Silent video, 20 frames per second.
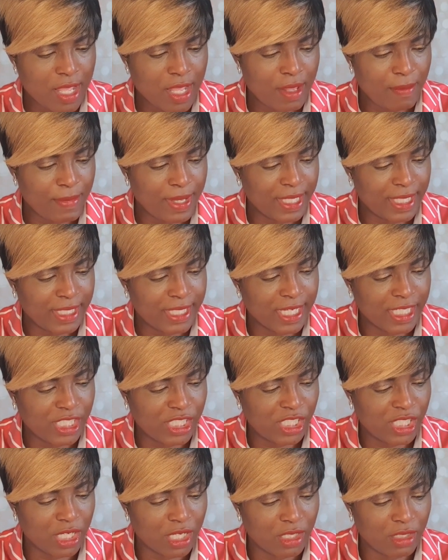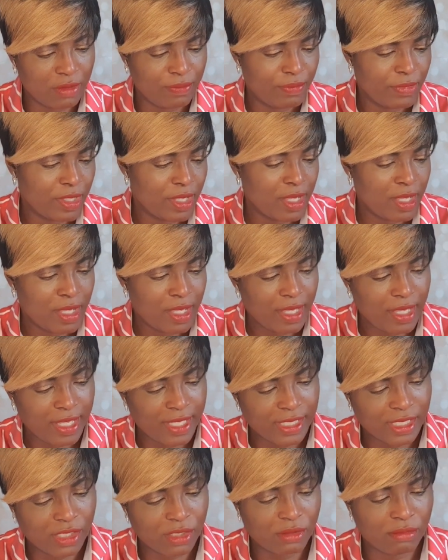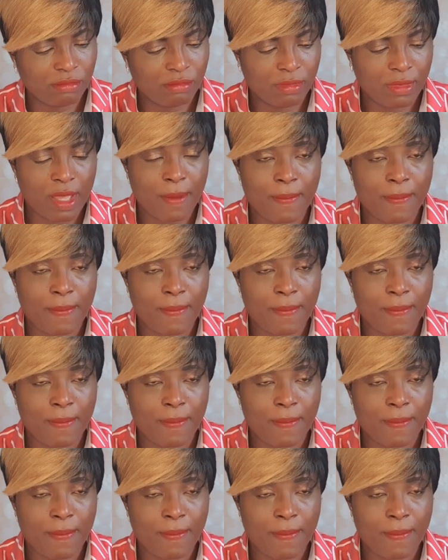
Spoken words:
Meditation is